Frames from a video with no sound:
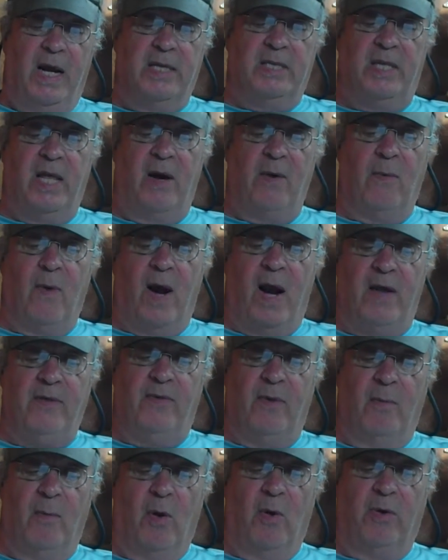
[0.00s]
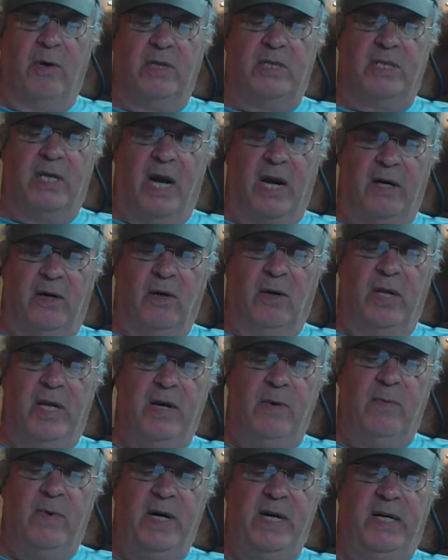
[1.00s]
As they ride the motorcycle,
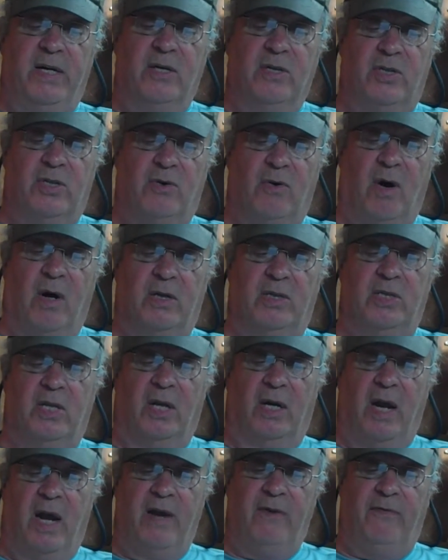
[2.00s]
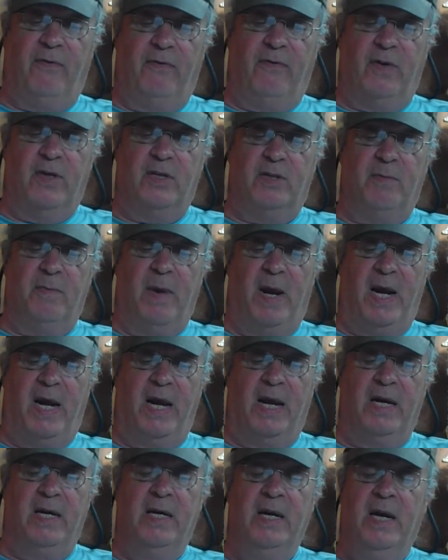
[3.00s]
he reconstructs the life of this
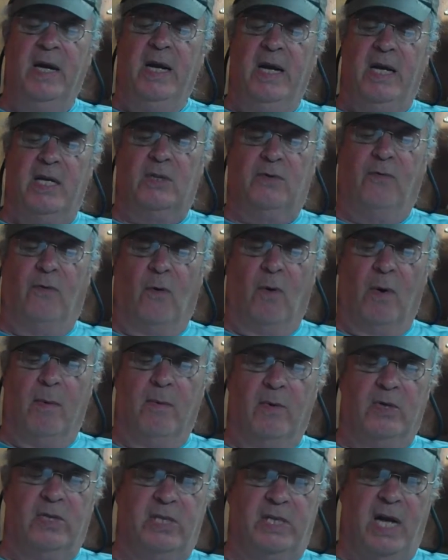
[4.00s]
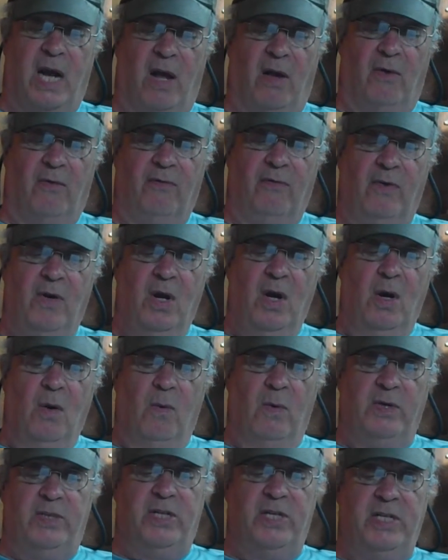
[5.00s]
man, his former self,
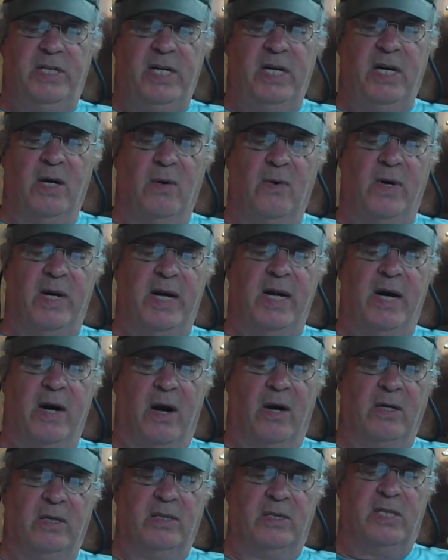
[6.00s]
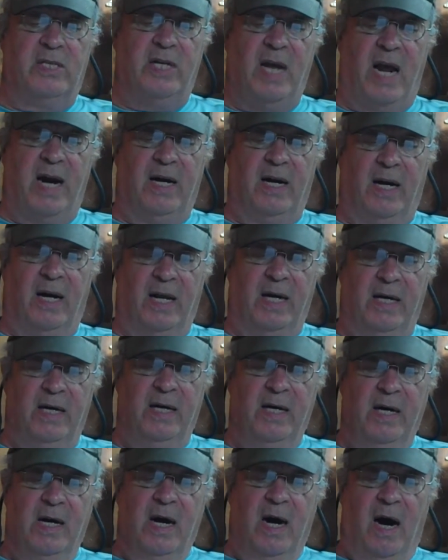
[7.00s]
which is eerie and unsettling.
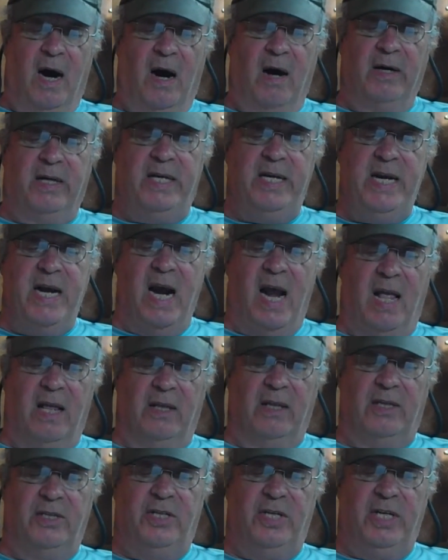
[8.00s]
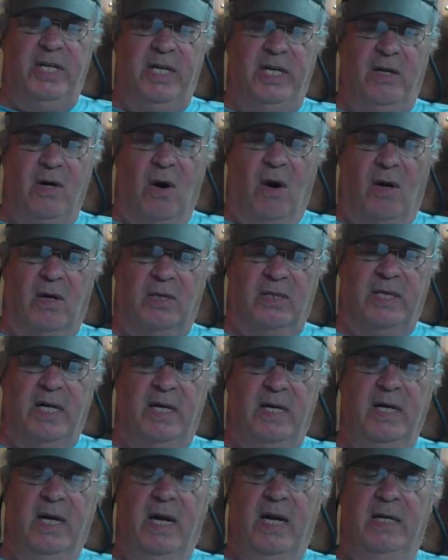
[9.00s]
Archaeology, he calls
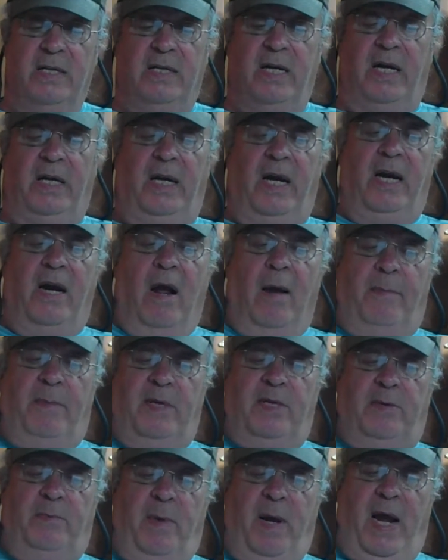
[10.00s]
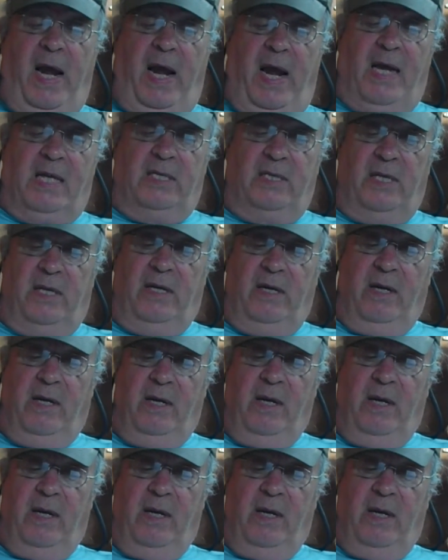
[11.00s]
it, digging up his past.